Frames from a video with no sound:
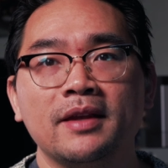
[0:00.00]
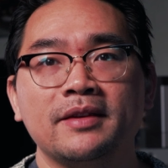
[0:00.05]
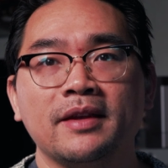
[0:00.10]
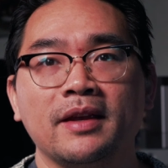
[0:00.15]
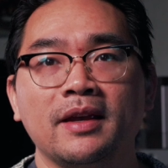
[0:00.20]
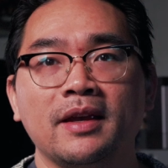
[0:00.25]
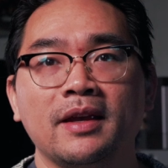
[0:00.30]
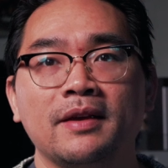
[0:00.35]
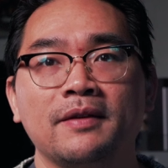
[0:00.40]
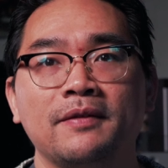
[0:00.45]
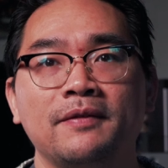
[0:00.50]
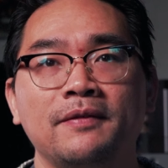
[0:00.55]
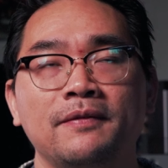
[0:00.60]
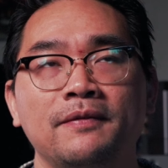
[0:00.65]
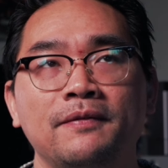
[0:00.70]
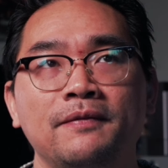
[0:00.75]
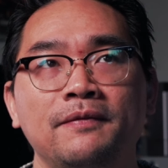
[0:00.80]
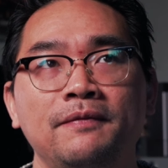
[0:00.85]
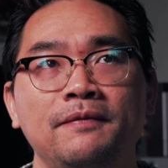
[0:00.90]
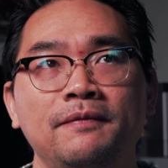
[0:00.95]
a
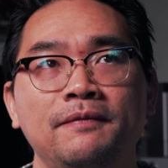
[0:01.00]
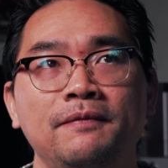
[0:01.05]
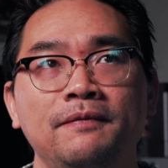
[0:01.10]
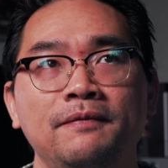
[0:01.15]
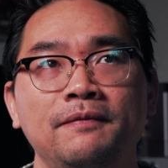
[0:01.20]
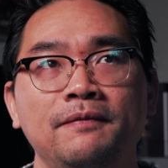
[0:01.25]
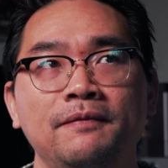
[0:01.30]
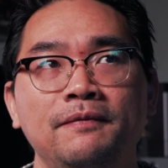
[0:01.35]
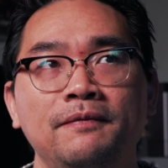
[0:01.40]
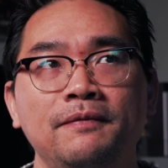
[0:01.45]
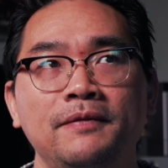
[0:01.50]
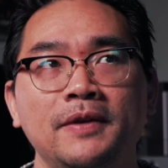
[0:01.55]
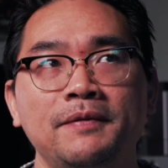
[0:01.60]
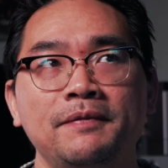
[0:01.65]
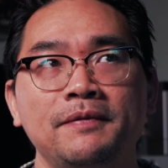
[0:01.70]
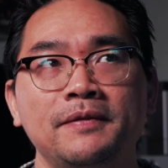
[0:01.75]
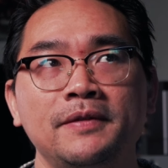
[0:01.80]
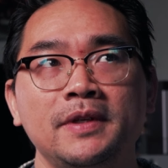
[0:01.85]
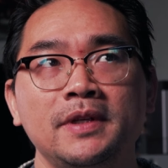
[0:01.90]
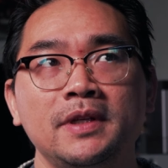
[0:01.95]

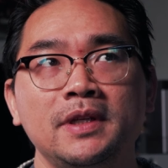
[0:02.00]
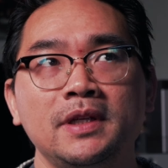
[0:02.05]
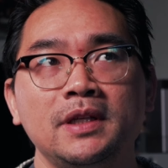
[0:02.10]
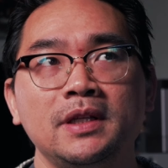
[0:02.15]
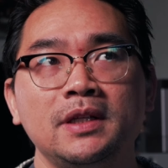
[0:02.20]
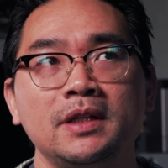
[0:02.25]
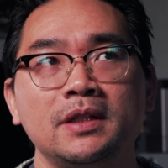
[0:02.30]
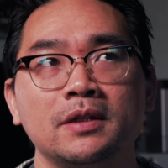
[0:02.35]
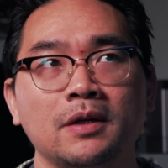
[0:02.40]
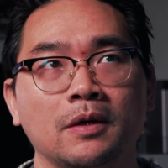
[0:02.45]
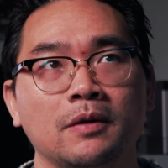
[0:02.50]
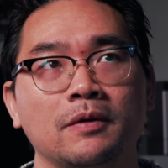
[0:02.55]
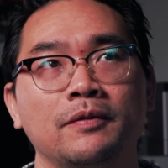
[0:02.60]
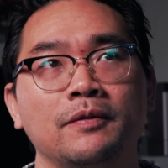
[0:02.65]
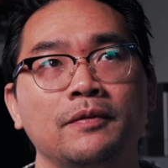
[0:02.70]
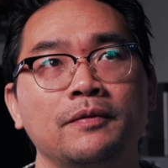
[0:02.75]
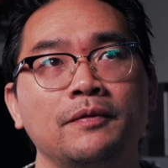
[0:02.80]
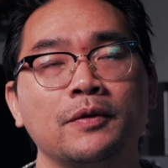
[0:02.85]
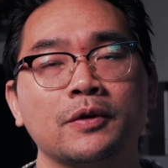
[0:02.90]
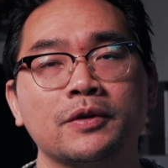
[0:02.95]
14
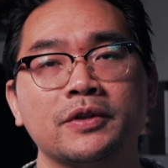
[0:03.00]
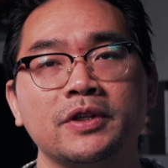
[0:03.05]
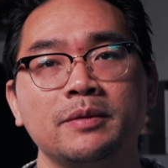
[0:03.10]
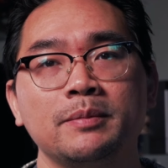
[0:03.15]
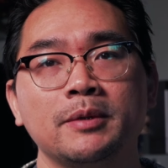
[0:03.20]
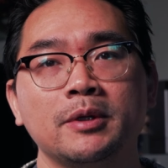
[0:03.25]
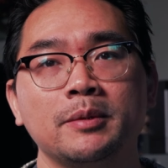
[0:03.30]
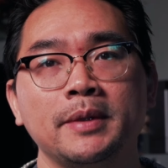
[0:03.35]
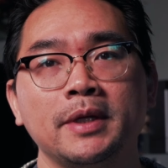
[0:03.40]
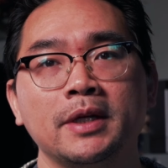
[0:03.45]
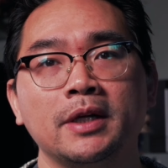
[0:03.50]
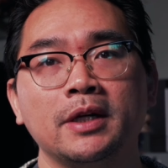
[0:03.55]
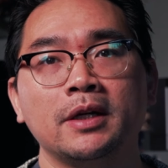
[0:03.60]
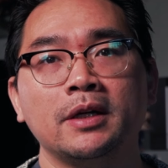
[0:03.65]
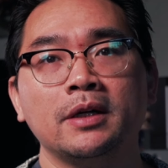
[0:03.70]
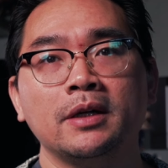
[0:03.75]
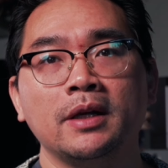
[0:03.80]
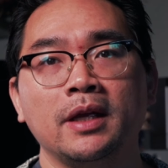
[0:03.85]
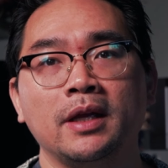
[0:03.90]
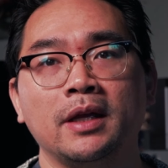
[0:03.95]

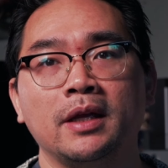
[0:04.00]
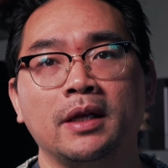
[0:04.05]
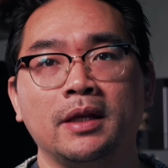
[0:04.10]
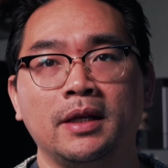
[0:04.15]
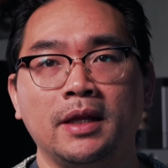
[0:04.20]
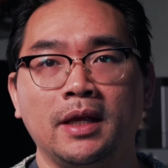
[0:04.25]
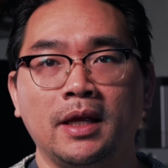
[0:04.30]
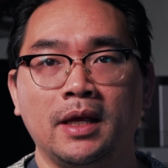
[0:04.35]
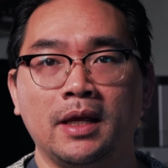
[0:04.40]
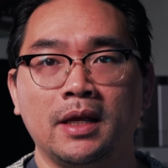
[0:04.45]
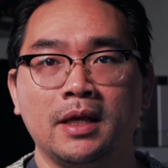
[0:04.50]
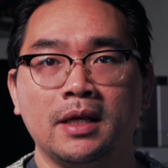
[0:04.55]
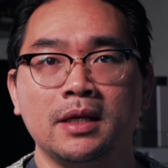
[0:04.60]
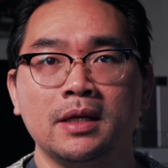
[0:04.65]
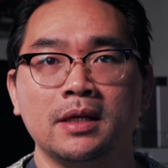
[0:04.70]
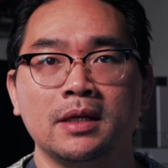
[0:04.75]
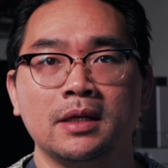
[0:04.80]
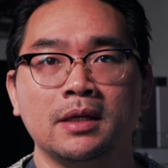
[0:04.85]
millimeter and a